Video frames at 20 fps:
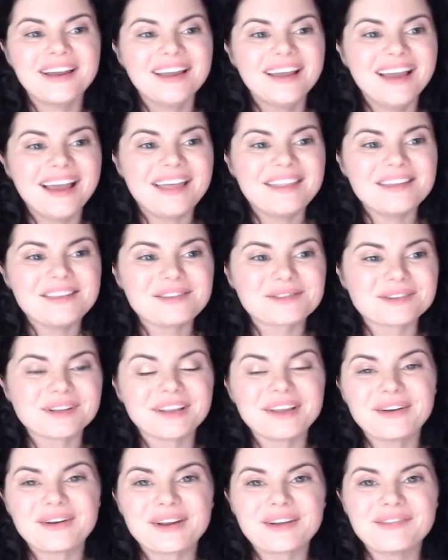And then there's a
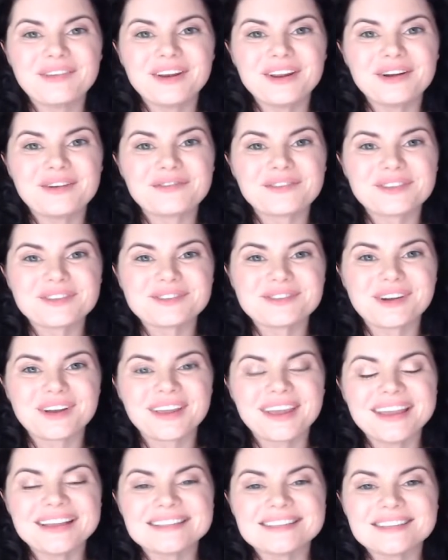lyric video for the song
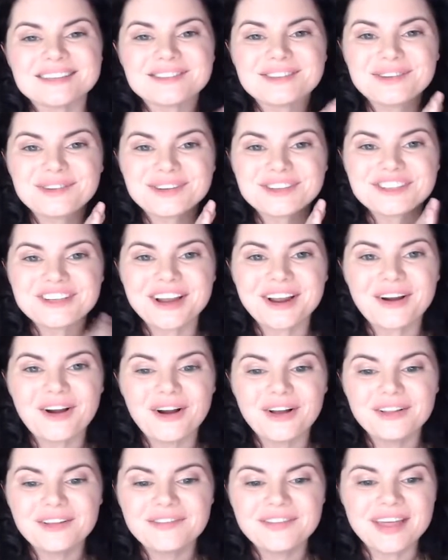Kansas. So you can check
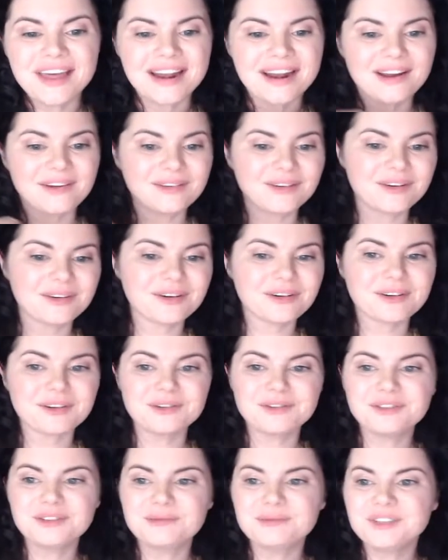all of that out on our
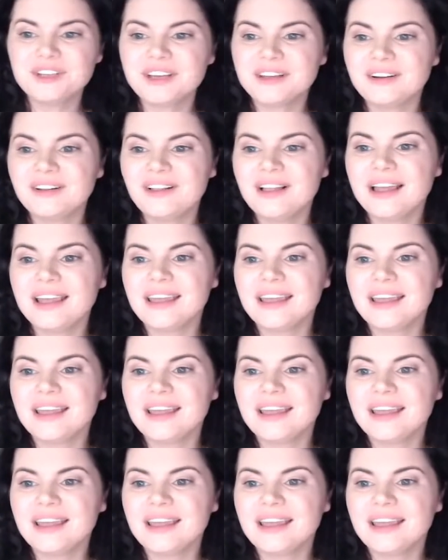YouTube channel.